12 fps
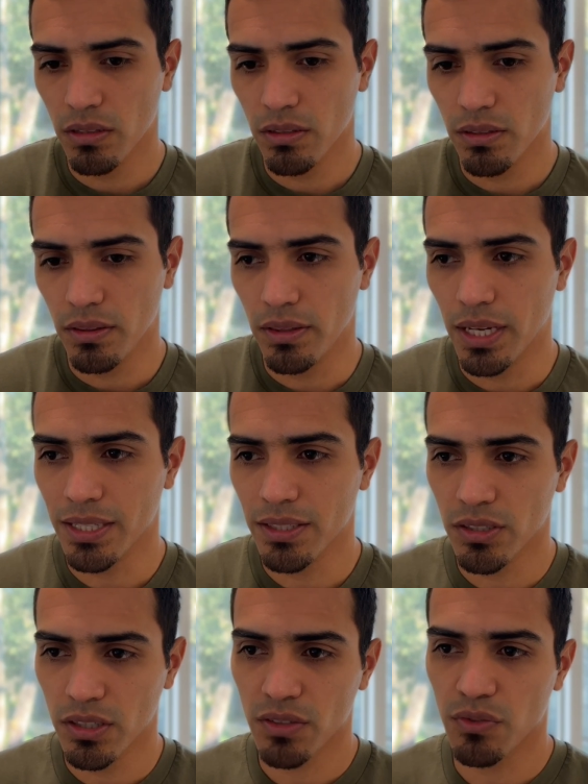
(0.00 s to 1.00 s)
not
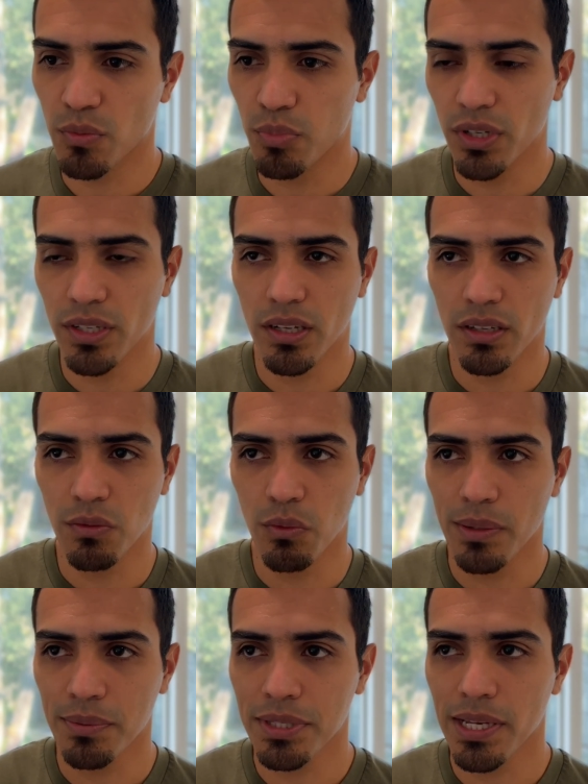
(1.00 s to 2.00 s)
just for putting it on the
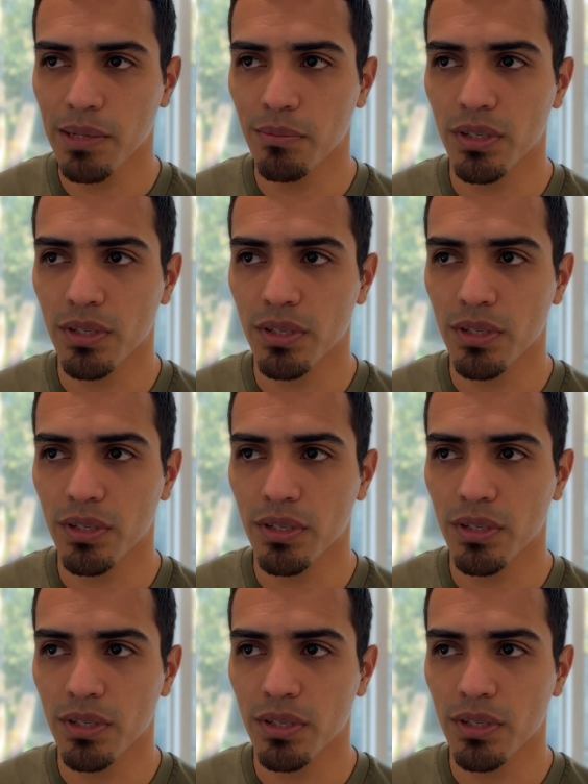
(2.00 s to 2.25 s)
website,